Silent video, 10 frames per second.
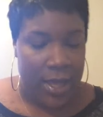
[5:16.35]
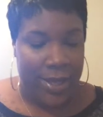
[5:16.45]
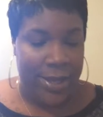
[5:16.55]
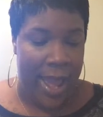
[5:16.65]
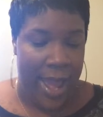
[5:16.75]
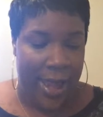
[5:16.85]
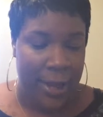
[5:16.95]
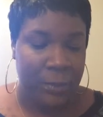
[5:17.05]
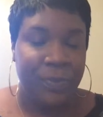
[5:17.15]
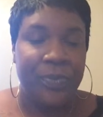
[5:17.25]

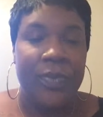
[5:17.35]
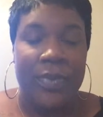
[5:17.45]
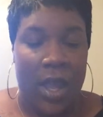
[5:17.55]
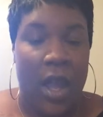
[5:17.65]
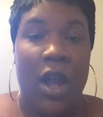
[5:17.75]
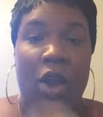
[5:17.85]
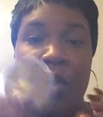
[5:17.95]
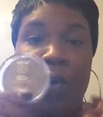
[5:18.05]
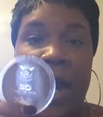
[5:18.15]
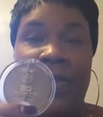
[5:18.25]
Yay.
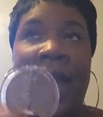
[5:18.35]
Great.